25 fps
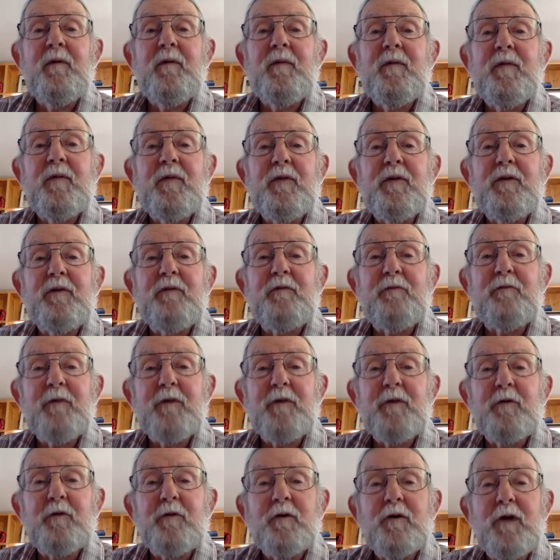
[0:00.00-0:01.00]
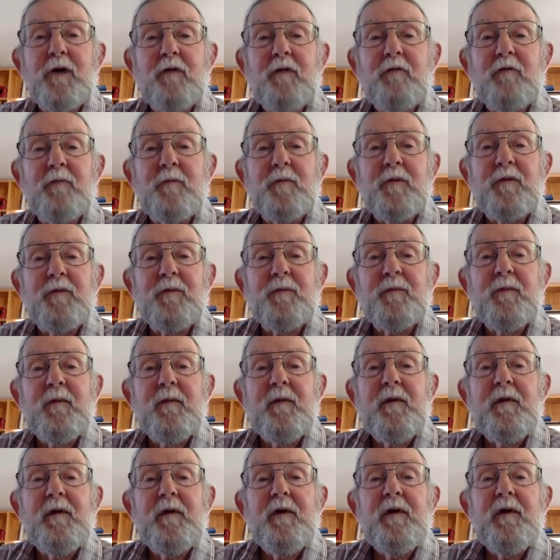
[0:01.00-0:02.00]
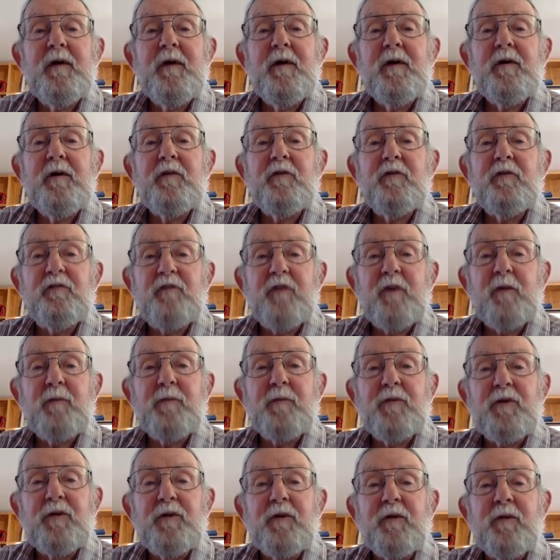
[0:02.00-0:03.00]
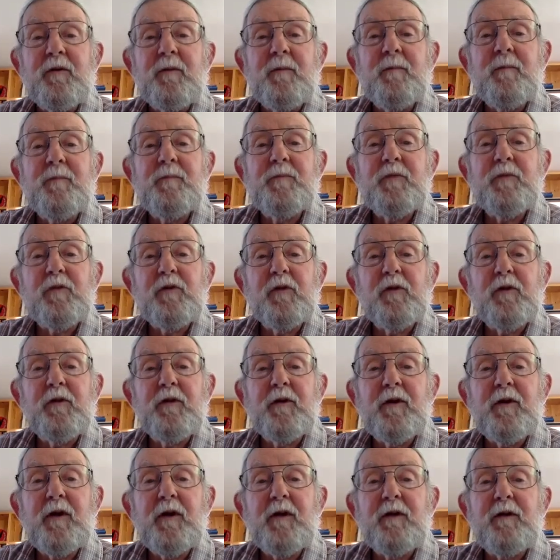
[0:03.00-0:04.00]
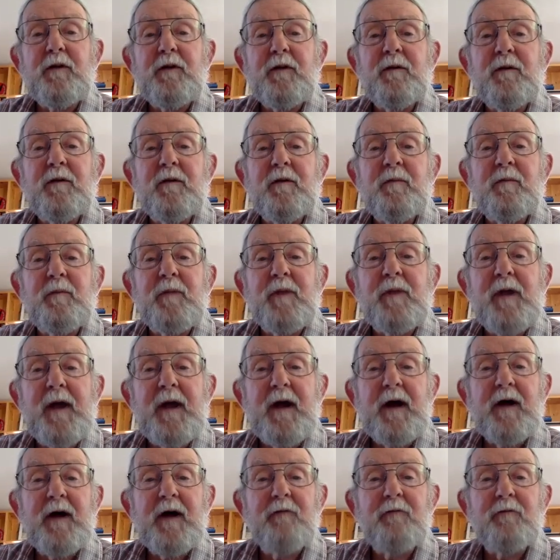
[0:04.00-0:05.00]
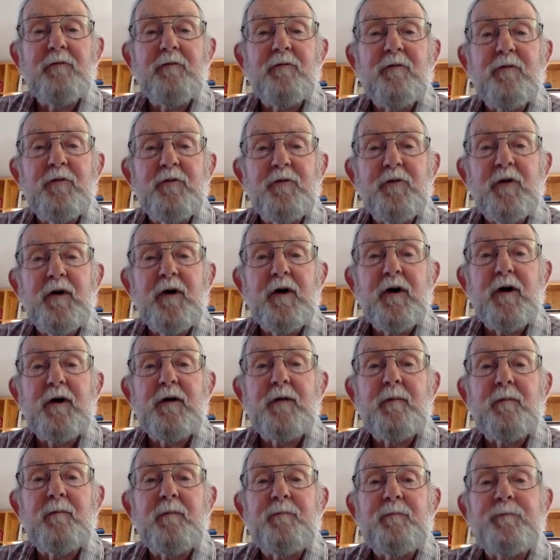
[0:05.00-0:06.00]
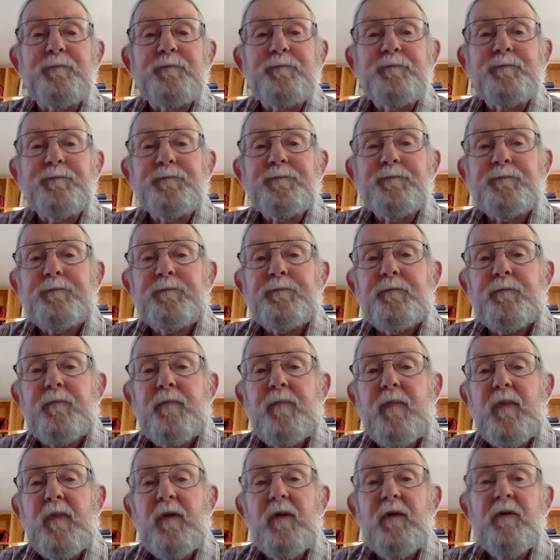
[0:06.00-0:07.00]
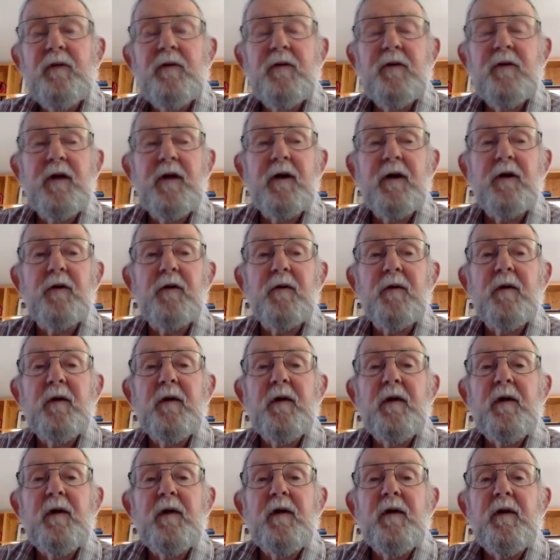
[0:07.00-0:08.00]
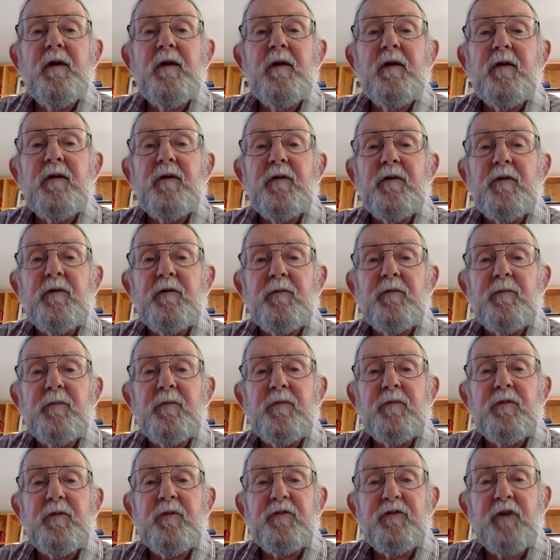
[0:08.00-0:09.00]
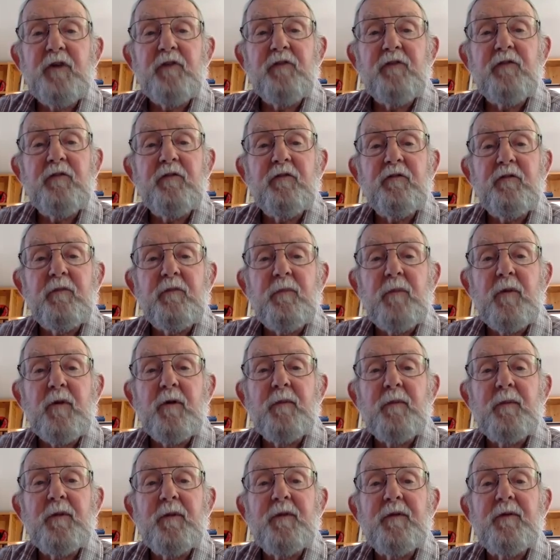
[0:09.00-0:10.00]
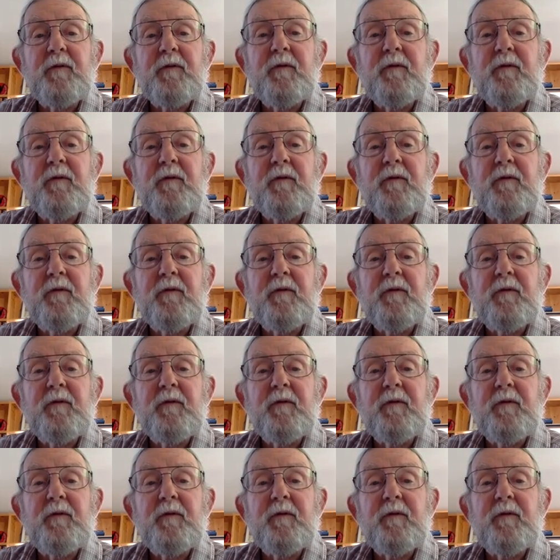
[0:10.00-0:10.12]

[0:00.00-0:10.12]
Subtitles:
the federal government stepped in to litigate in behalf of the tribe. Now, the Justice Department